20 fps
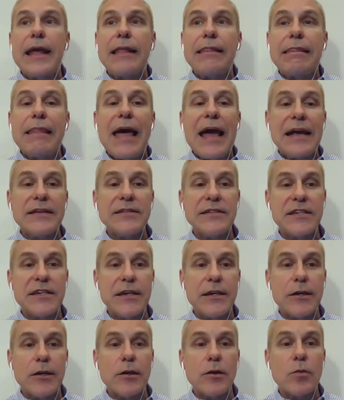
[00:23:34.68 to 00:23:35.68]
And last
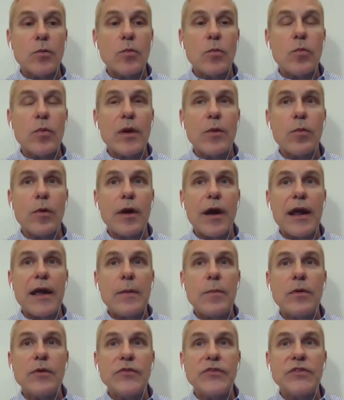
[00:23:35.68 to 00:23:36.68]
year, we were
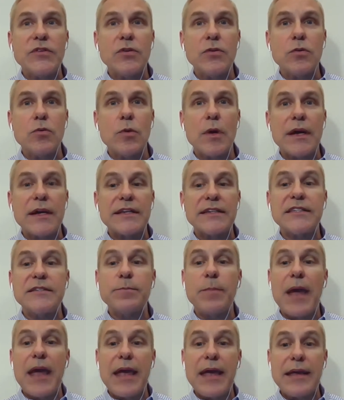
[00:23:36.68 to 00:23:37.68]
able to
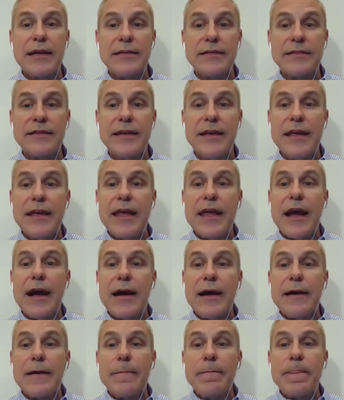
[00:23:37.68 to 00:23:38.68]
expand
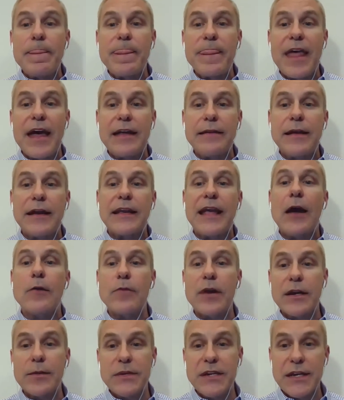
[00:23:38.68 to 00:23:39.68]
that
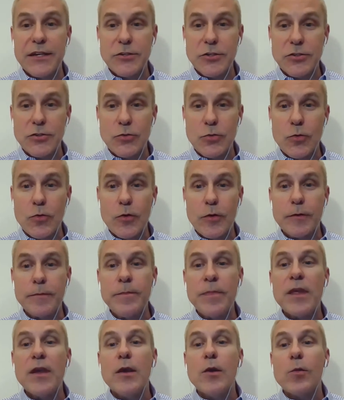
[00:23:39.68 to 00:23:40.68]
account recommendation
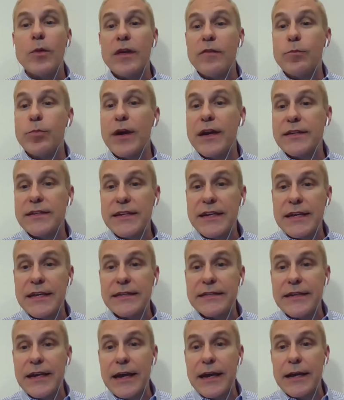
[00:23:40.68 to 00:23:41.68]
tool. We have branded
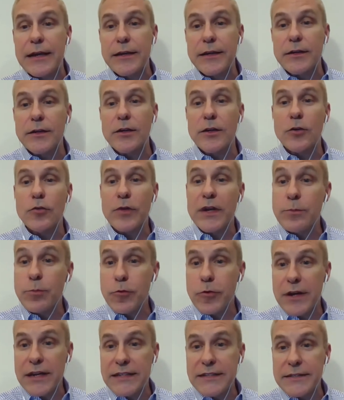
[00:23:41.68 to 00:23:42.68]
it Green
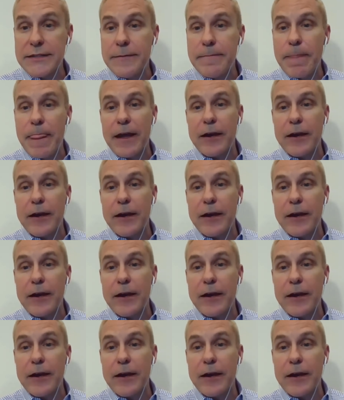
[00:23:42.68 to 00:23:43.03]
Print.